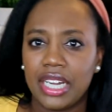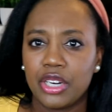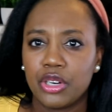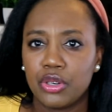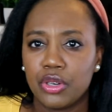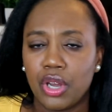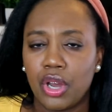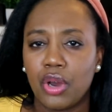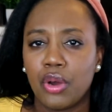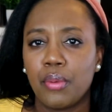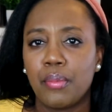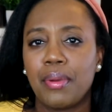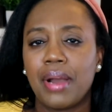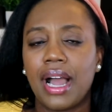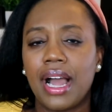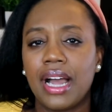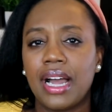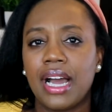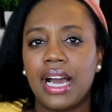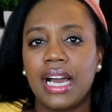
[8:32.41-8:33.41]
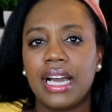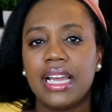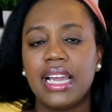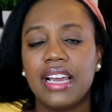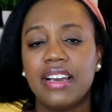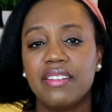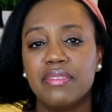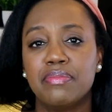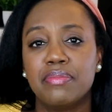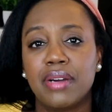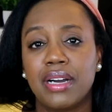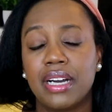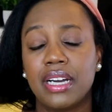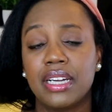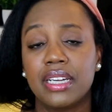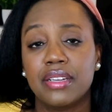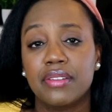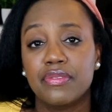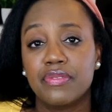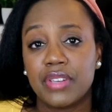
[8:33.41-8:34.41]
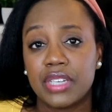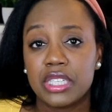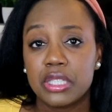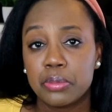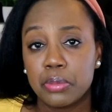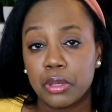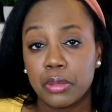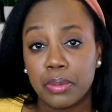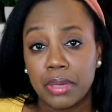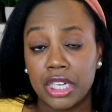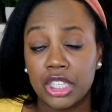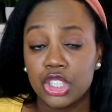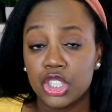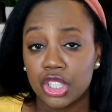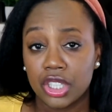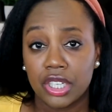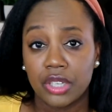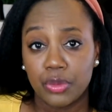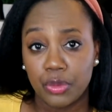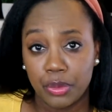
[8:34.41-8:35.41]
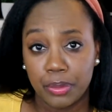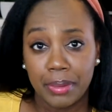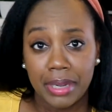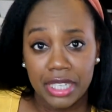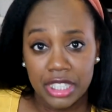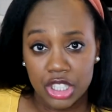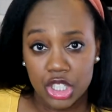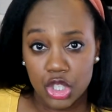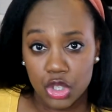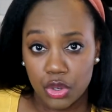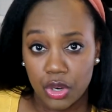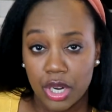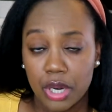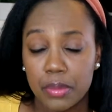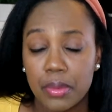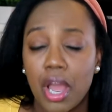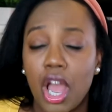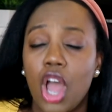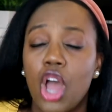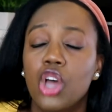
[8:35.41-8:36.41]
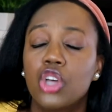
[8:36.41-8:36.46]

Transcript: I don't know, but I have my Facebook page linked with my Instagram.